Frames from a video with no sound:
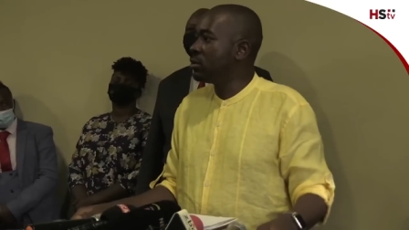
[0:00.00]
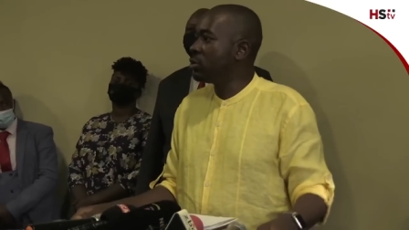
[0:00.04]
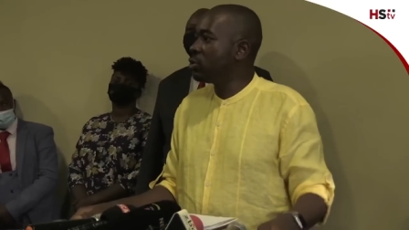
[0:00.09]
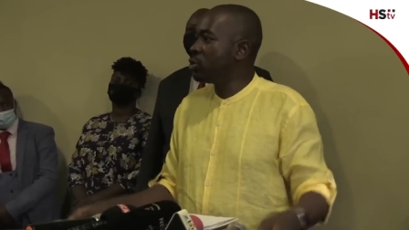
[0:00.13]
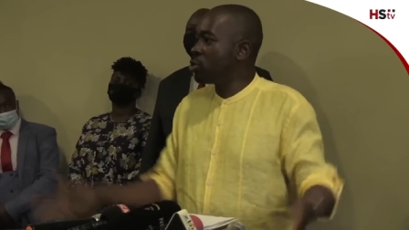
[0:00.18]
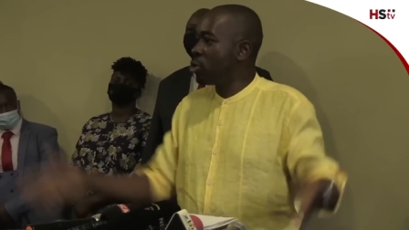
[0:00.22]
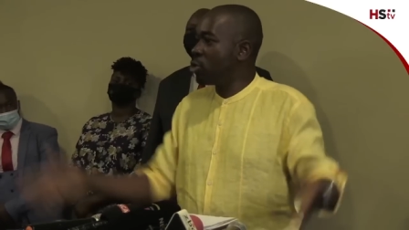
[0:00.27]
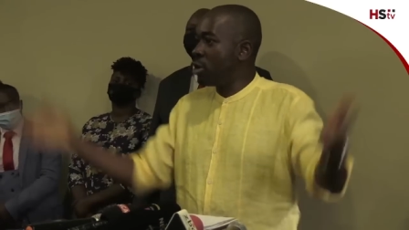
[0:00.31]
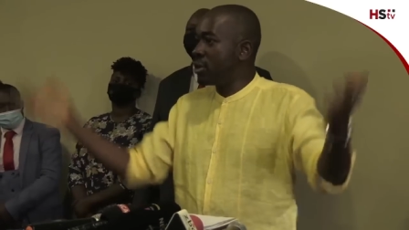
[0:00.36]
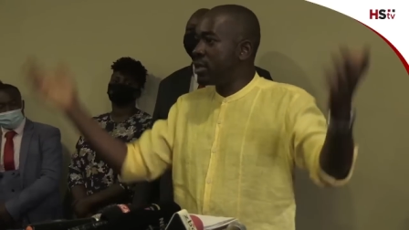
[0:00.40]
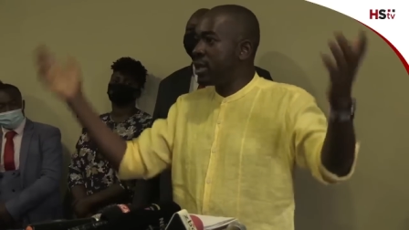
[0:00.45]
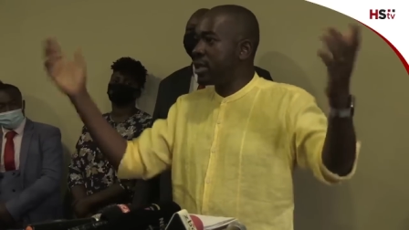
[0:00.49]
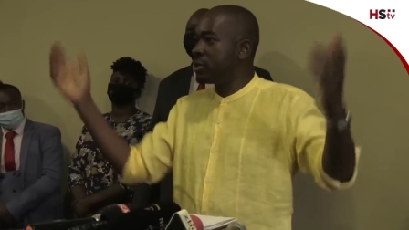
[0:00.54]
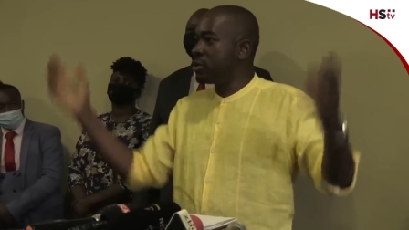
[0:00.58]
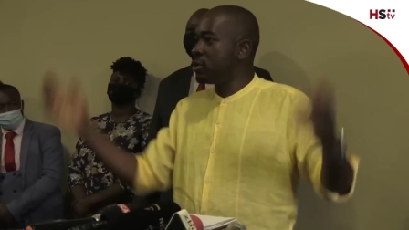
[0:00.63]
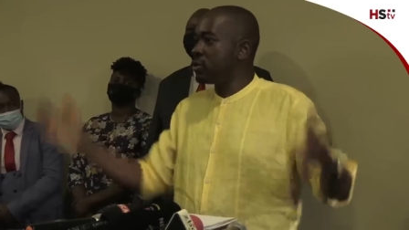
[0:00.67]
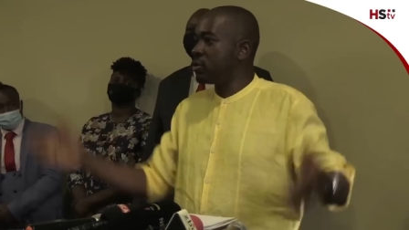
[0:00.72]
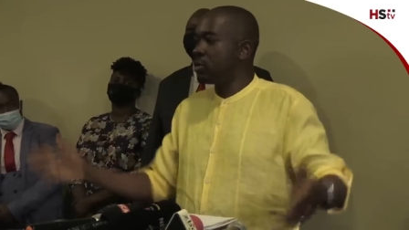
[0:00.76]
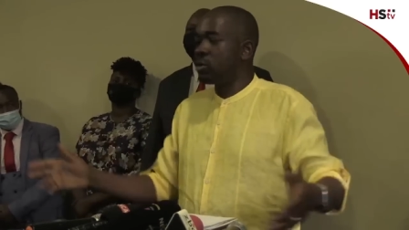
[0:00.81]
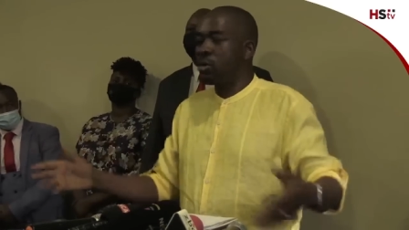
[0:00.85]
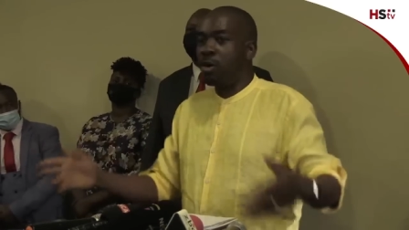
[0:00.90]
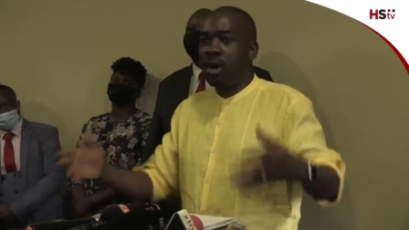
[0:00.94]
You know that
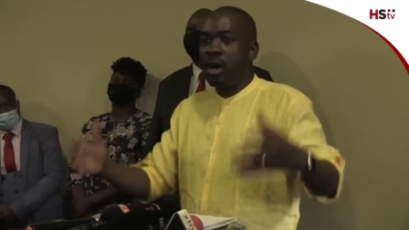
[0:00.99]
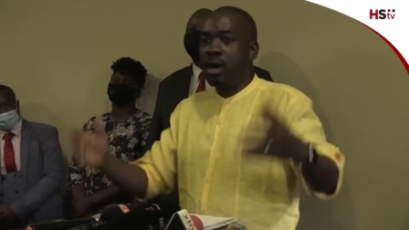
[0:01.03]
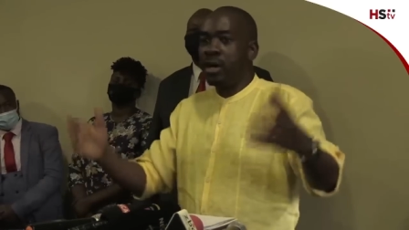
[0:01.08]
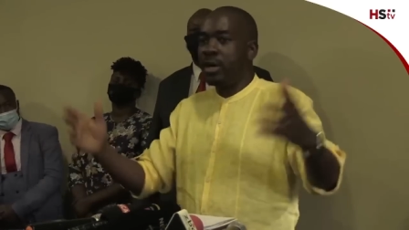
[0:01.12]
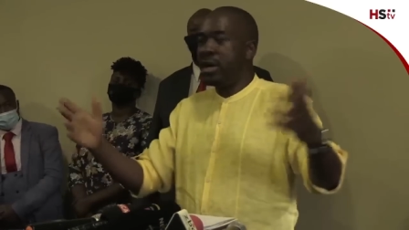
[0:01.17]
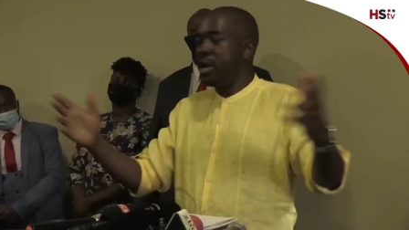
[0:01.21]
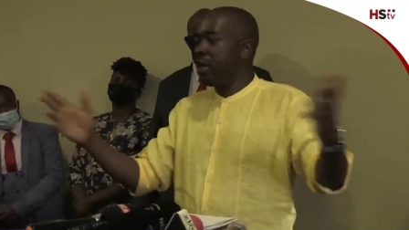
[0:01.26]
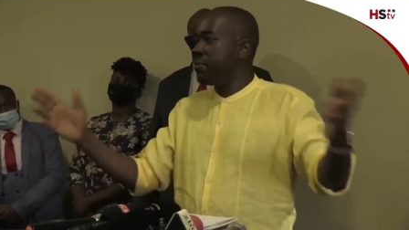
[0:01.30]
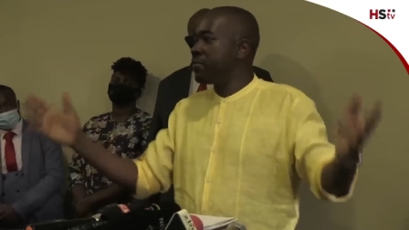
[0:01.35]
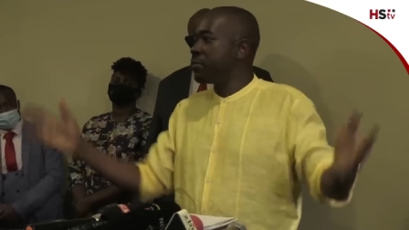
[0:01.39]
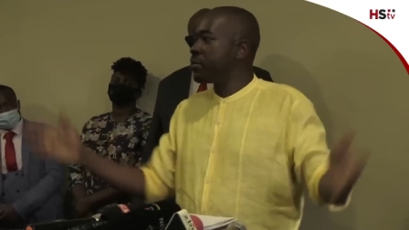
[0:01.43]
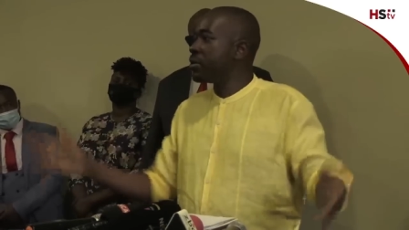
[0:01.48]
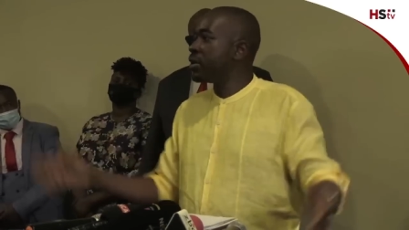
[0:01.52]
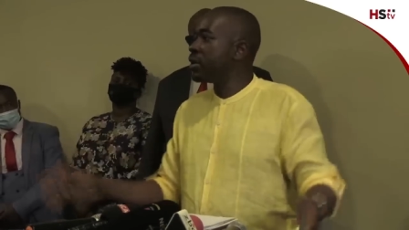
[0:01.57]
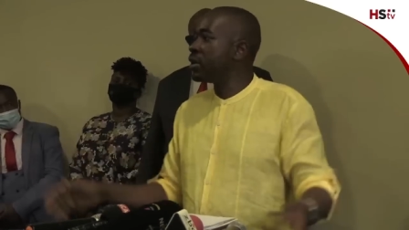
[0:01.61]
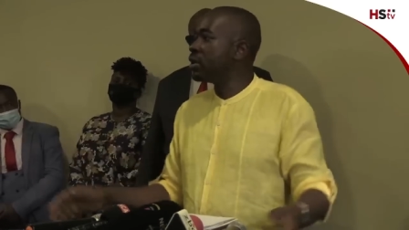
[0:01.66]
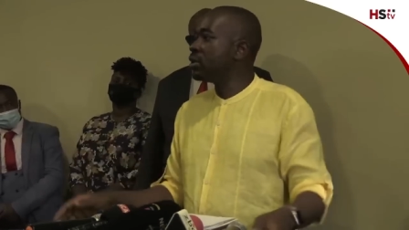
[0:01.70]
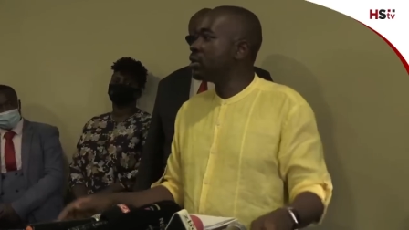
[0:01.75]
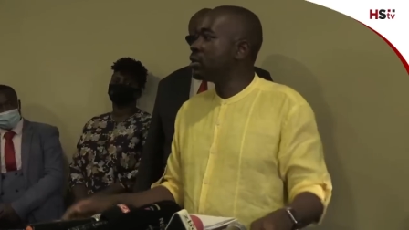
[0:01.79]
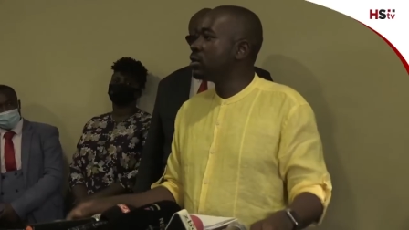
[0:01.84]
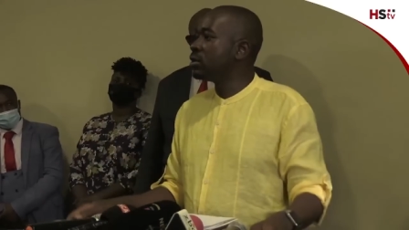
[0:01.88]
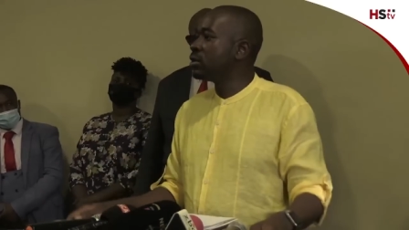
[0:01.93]
you go everywhere
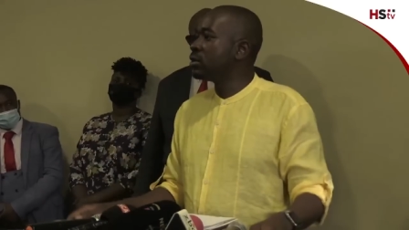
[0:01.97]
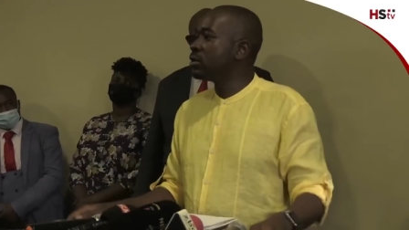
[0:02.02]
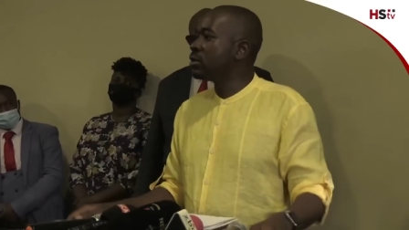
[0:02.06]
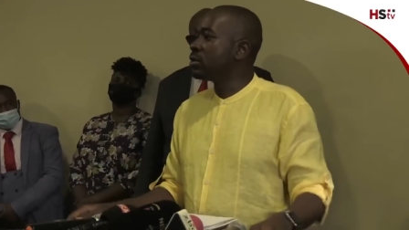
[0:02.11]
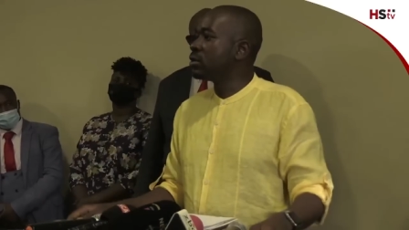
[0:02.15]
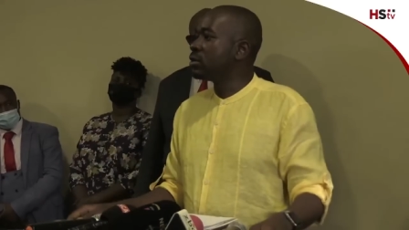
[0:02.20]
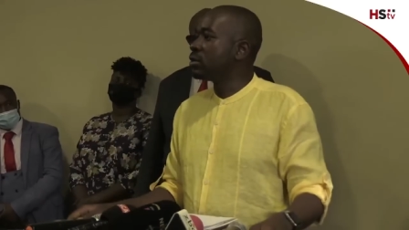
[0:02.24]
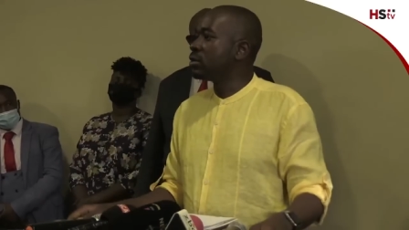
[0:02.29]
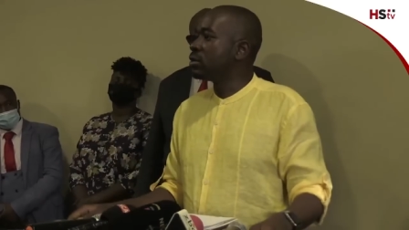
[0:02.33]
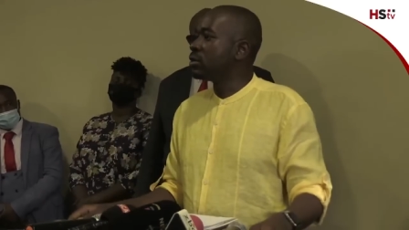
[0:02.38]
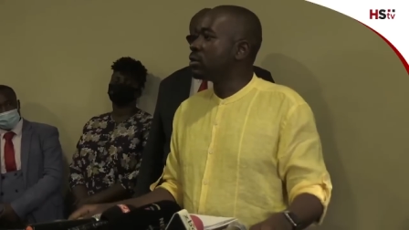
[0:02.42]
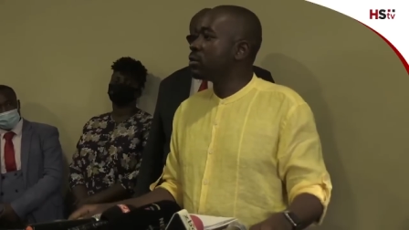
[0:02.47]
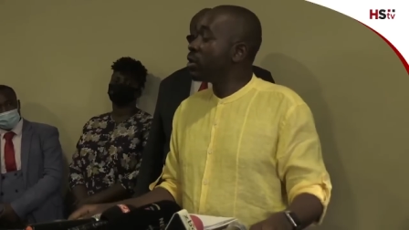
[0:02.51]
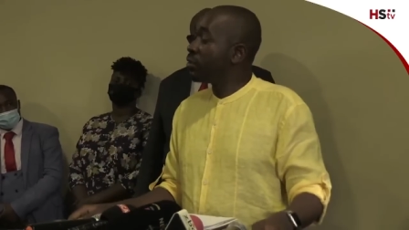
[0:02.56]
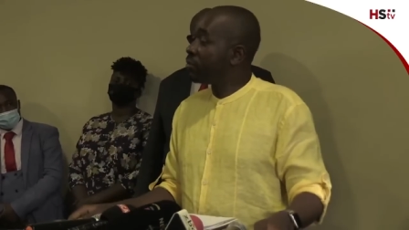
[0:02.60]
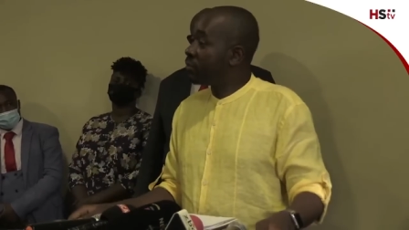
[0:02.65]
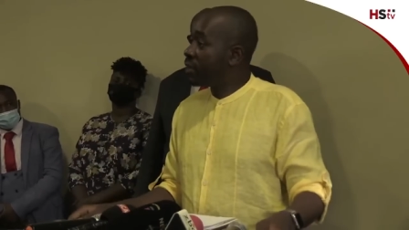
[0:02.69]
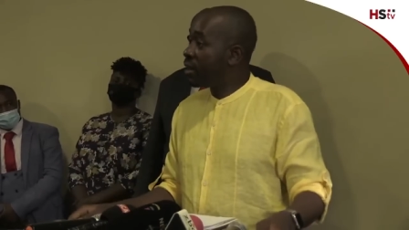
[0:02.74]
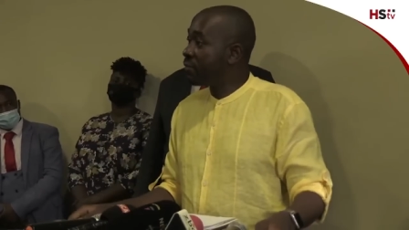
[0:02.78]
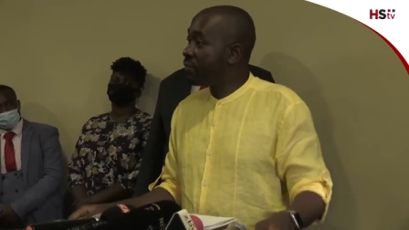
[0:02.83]
with